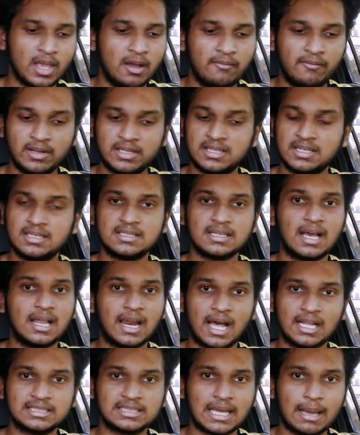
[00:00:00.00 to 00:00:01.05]
which is a
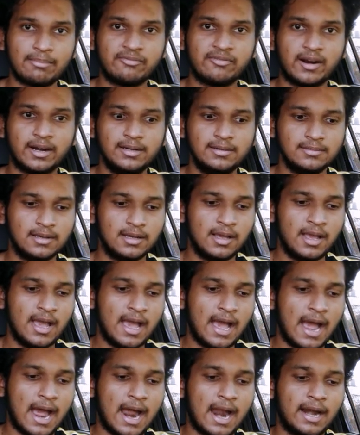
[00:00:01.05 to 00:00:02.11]
large cap fund,
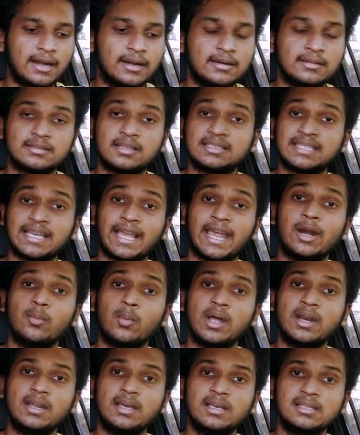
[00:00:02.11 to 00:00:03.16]
and the second
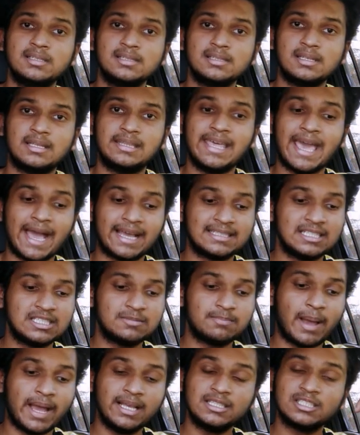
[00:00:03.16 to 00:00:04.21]
one is the Axis
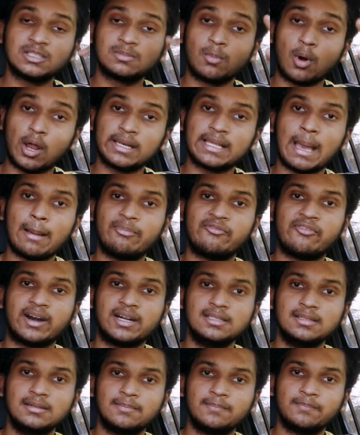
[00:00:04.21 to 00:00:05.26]
Bank Small Cap
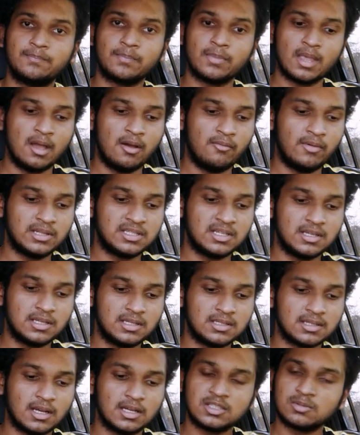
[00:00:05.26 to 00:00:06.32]
Fund, which
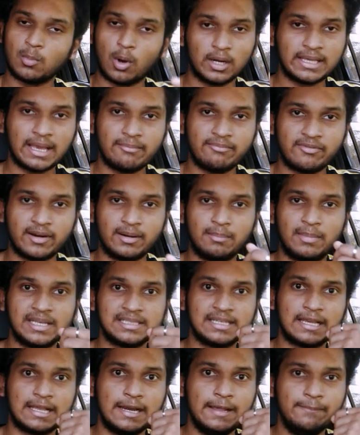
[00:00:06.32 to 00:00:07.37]
is a small cap fund
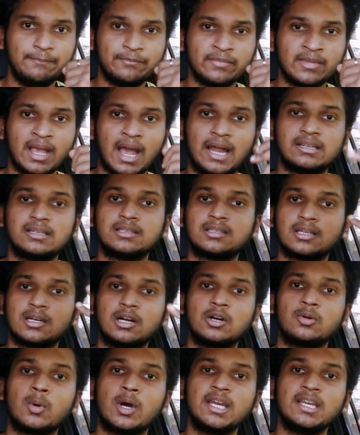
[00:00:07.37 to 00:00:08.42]
basically. And the
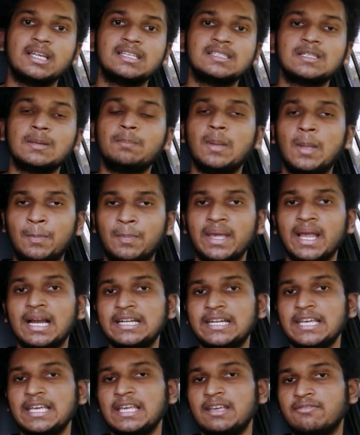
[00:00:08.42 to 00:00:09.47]
third one is the
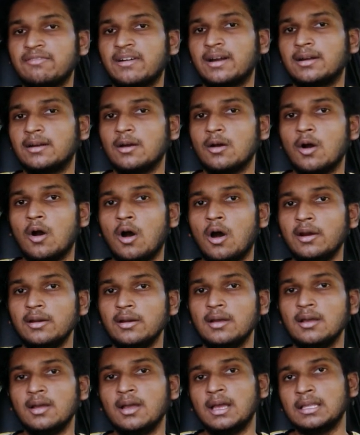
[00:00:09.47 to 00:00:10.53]
PPLTE fund, or
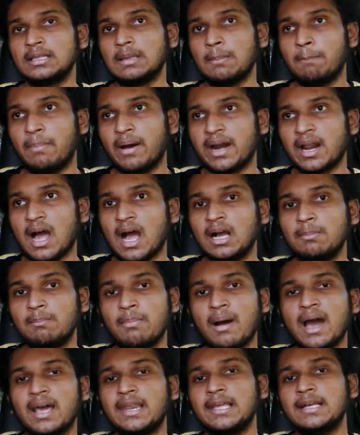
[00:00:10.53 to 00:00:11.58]
the Parag
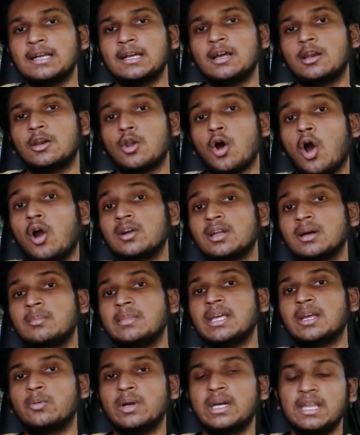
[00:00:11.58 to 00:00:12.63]
Parikh Long Term
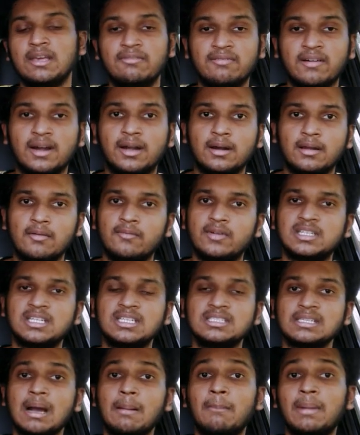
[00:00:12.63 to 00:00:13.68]
Equity Fund, which
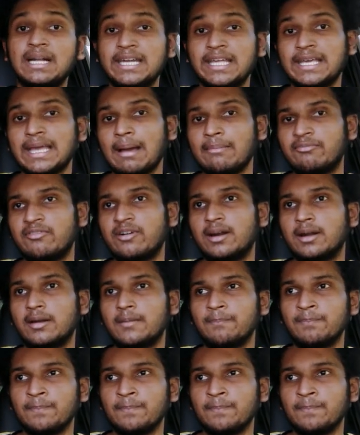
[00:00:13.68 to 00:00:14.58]
is a multi cap fund.